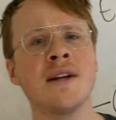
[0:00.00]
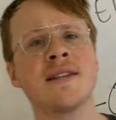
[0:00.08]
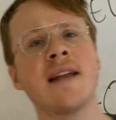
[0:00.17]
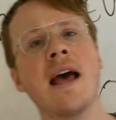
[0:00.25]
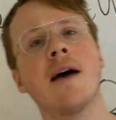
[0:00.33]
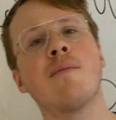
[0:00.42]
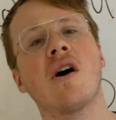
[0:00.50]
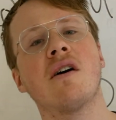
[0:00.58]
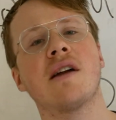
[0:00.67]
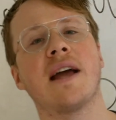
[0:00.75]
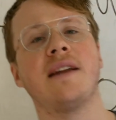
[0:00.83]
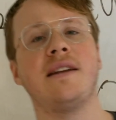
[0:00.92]
does an
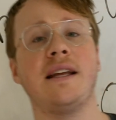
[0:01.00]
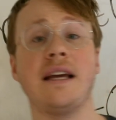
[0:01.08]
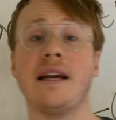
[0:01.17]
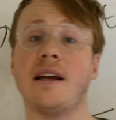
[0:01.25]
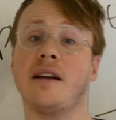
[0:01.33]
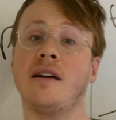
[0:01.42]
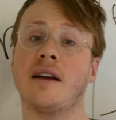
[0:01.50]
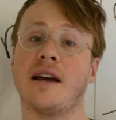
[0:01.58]
mRNA need